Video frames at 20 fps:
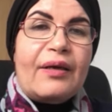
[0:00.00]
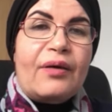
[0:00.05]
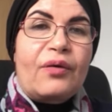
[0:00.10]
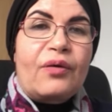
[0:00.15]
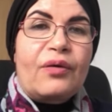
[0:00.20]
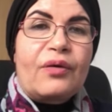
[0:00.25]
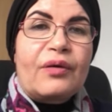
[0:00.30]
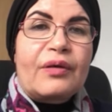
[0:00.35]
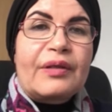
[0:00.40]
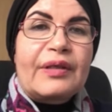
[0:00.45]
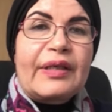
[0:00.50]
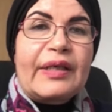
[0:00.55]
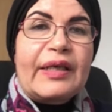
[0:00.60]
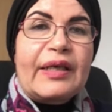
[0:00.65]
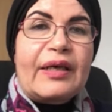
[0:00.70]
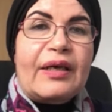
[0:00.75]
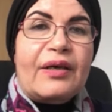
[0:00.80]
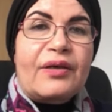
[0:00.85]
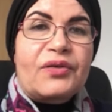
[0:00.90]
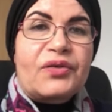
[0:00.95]
or
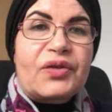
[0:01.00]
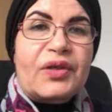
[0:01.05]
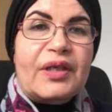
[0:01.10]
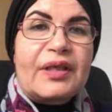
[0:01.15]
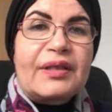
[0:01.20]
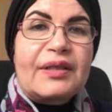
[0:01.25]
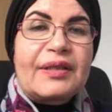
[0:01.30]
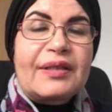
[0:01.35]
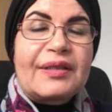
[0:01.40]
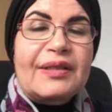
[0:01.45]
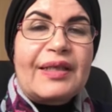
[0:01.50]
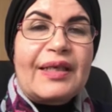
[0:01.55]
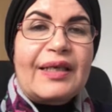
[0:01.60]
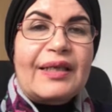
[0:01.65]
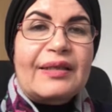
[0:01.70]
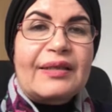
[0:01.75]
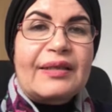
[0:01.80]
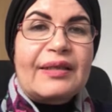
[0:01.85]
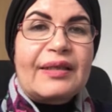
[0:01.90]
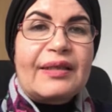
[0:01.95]
the arthritis
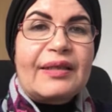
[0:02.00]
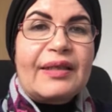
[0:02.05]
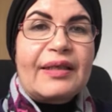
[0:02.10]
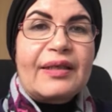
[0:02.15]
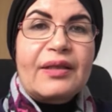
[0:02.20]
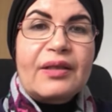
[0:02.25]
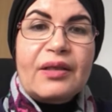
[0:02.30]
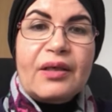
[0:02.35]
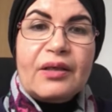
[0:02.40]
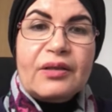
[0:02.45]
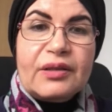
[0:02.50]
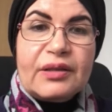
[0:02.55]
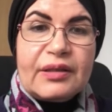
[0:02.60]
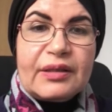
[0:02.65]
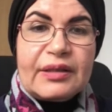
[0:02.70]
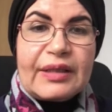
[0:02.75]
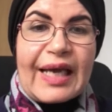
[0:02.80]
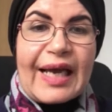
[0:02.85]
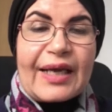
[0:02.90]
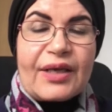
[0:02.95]
that did not
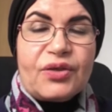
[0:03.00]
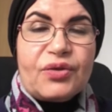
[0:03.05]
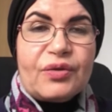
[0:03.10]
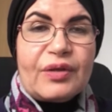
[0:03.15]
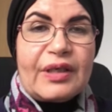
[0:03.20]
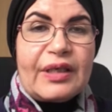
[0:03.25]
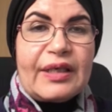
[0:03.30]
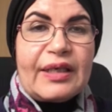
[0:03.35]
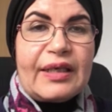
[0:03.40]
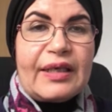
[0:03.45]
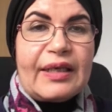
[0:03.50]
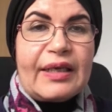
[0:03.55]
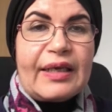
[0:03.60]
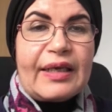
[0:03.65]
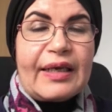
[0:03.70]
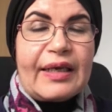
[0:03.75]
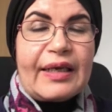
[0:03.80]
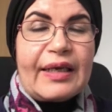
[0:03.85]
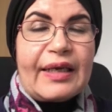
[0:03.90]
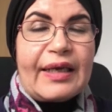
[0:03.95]
actually
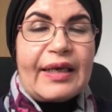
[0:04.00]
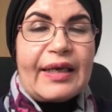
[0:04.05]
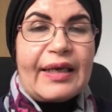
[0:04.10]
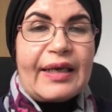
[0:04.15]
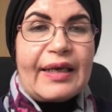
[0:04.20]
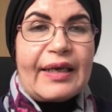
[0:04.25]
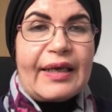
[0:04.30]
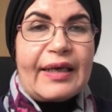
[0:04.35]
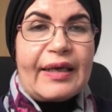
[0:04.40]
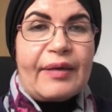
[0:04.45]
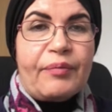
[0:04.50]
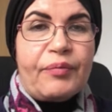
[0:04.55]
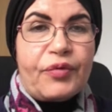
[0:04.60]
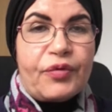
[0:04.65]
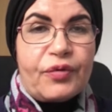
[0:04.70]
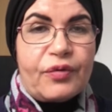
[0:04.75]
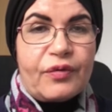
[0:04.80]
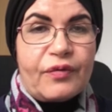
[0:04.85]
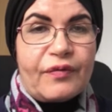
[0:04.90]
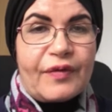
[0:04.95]

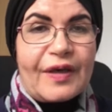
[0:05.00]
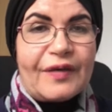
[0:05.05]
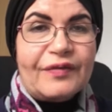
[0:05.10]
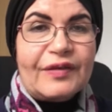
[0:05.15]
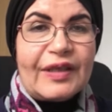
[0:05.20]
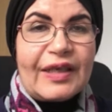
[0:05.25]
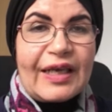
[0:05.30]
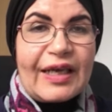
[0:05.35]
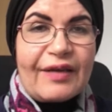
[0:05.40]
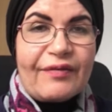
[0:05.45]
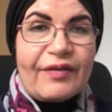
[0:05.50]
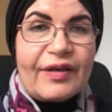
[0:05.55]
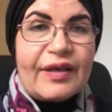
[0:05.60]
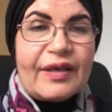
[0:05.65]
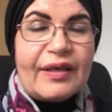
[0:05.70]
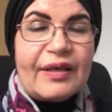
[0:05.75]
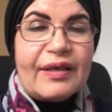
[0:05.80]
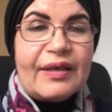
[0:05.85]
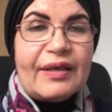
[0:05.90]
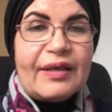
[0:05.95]
improve after
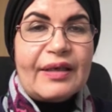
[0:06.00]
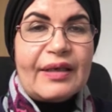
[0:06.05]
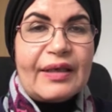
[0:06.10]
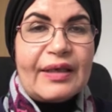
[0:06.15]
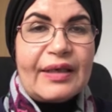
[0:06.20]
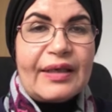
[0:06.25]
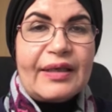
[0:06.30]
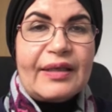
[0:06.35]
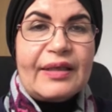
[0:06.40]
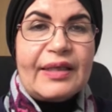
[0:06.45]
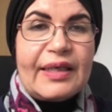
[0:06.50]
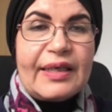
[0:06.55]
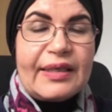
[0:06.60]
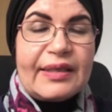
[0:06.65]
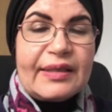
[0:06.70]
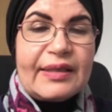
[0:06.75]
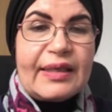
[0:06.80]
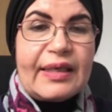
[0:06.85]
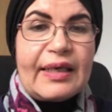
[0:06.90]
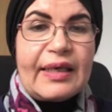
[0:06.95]
having
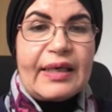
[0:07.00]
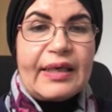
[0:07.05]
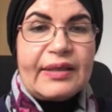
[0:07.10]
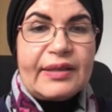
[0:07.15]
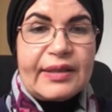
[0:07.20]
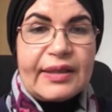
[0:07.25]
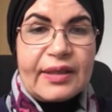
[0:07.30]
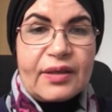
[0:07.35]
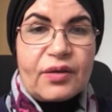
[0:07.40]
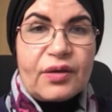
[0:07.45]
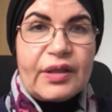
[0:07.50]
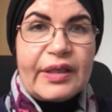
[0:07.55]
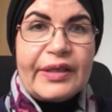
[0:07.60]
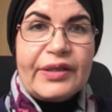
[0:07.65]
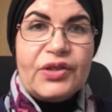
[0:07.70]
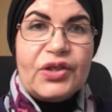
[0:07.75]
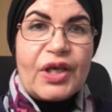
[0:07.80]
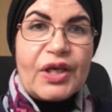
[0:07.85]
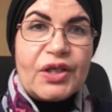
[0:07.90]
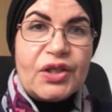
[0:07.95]
these steroid
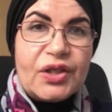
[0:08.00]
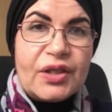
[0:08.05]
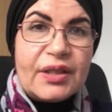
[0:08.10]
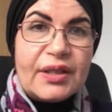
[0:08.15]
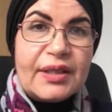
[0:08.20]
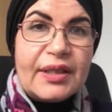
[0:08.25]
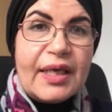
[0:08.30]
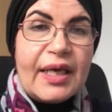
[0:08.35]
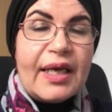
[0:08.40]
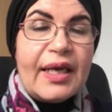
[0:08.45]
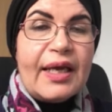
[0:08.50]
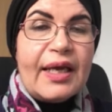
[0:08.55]
injections,